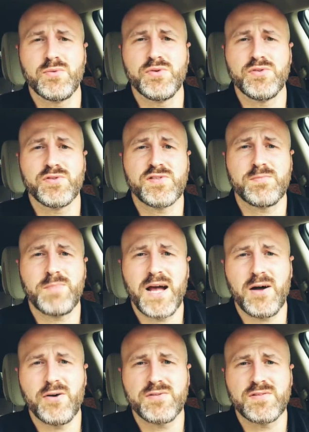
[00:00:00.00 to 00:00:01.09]
with your
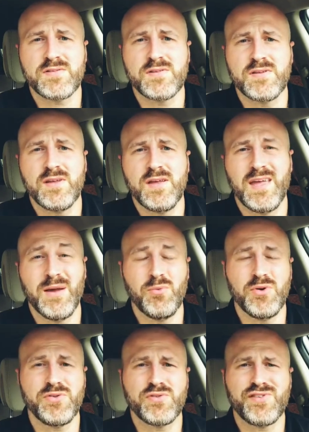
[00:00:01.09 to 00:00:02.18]
spouse and
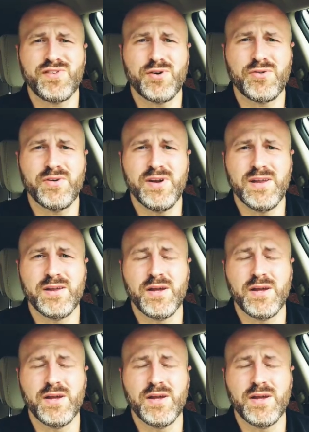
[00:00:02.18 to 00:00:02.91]
with your children